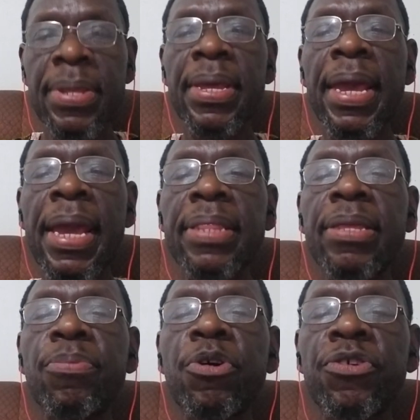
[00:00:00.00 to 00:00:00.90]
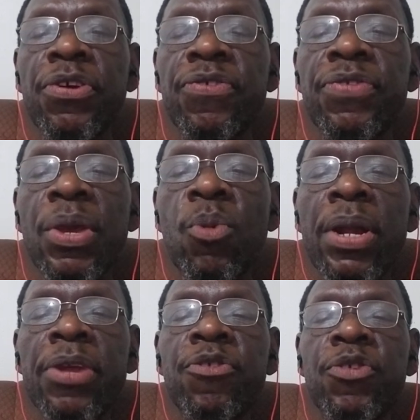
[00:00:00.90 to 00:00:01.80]
and the merchants they
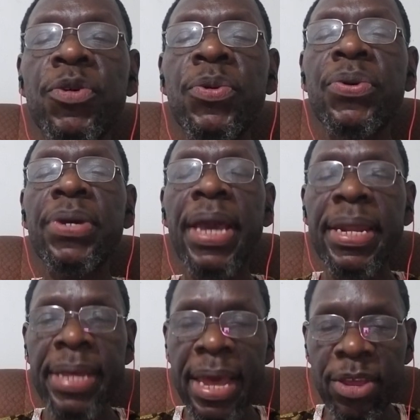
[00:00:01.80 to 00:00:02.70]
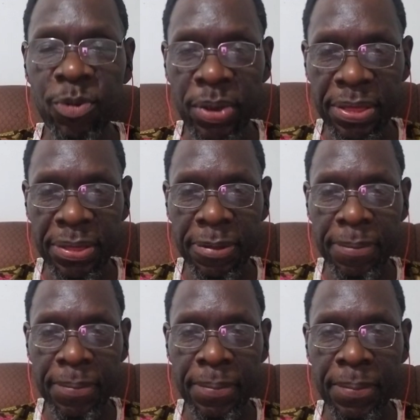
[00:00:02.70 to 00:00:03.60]
wanted to engage with.
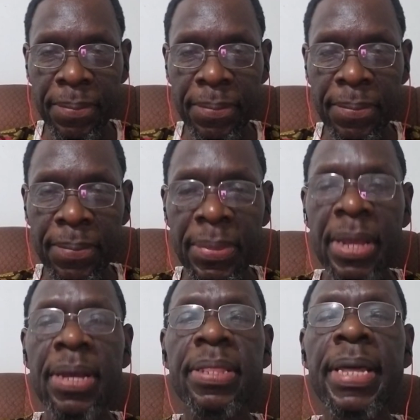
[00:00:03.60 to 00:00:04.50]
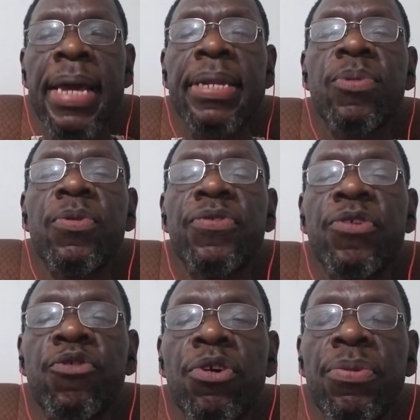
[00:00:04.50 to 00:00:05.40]
That was in
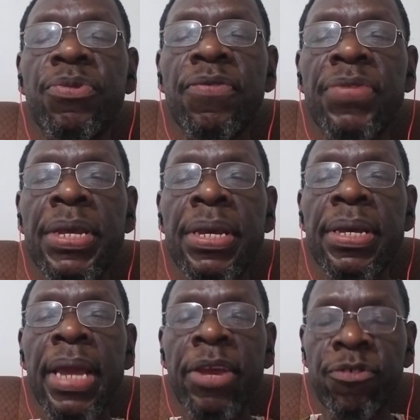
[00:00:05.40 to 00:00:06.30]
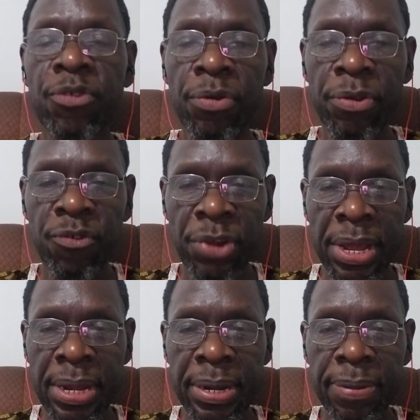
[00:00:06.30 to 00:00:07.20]
terms of the external
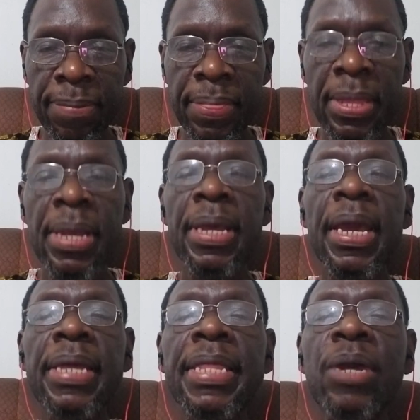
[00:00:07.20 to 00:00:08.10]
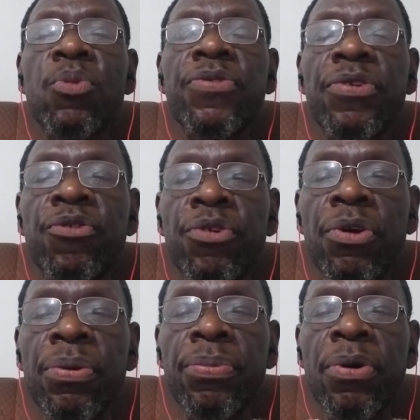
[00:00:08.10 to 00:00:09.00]
trade, and that was in
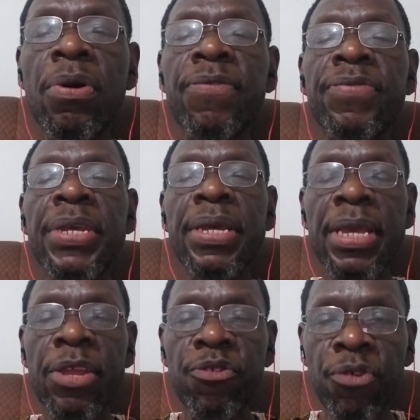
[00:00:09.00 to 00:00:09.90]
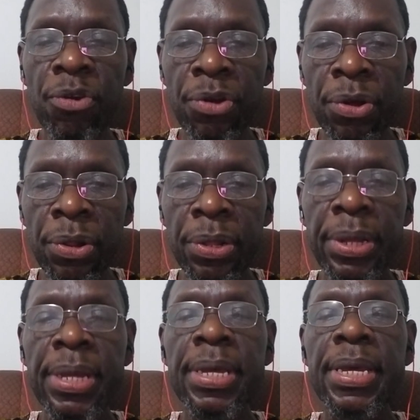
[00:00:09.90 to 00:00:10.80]
terms of the internal
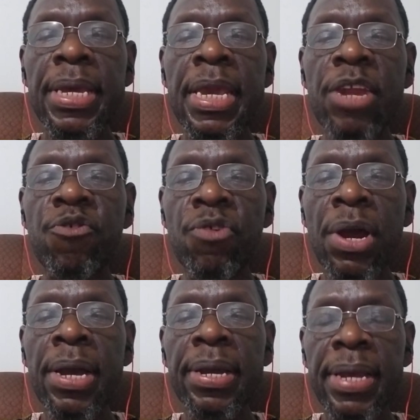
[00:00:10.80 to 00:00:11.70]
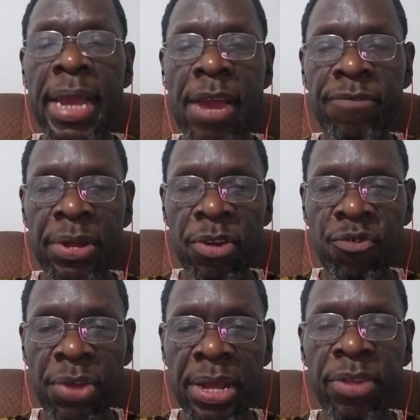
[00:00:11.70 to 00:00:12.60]
intra-Africa
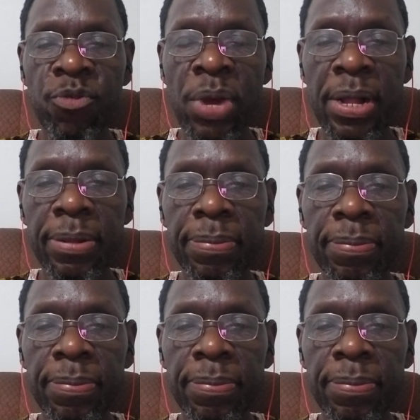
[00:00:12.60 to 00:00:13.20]
trade as well.